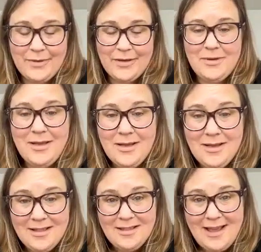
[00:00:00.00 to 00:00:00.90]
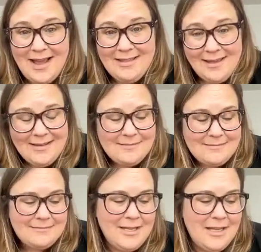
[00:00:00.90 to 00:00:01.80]
But I like,
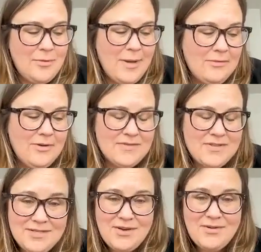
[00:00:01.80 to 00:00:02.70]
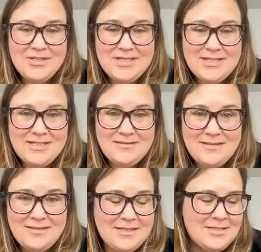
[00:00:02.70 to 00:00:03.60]
you know, metal roofs also are just,
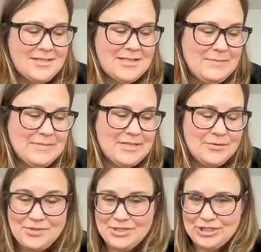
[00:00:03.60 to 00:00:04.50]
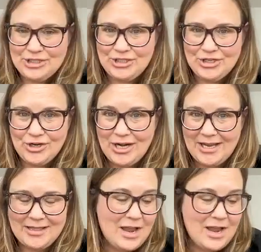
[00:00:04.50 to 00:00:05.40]
they just seem so
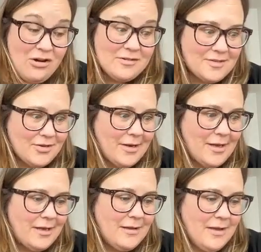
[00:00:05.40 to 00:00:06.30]
sturdy. They are sturdy.